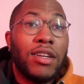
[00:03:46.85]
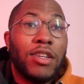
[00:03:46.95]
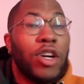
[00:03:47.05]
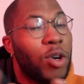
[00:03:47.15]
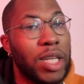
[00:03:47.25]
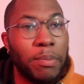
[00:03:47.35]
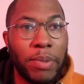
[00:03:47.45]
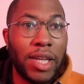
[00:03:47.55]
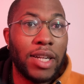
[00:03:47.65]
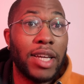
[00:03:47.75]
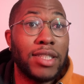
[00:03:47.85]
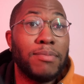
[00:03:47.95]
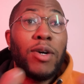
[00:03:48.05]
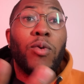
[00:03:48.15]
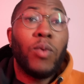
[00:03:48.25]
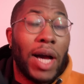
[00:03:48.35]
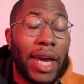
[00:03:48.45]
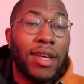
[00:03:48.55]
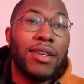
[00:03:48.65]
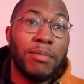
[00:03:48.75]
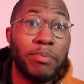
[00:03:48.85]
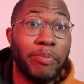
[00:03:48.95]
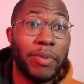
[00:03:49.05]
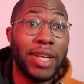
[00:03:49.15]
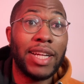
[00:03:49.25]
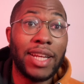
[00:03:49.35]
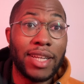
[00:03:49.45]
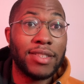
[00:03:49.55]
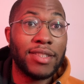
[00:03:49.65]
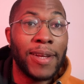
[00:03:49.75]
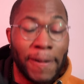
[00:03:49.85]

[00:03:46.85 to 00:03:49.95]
not only billionaires, but white billionaires.